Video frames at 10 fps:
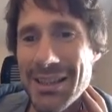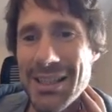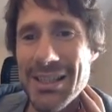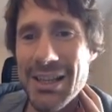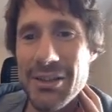
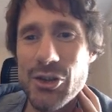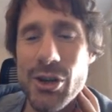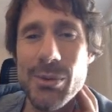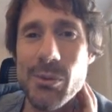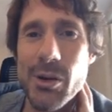These are
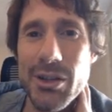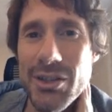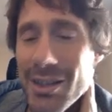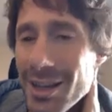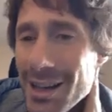German
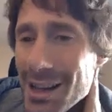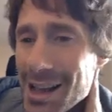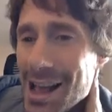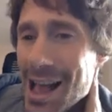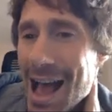words.
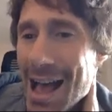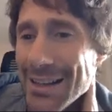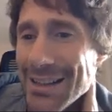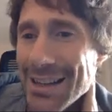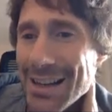
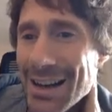And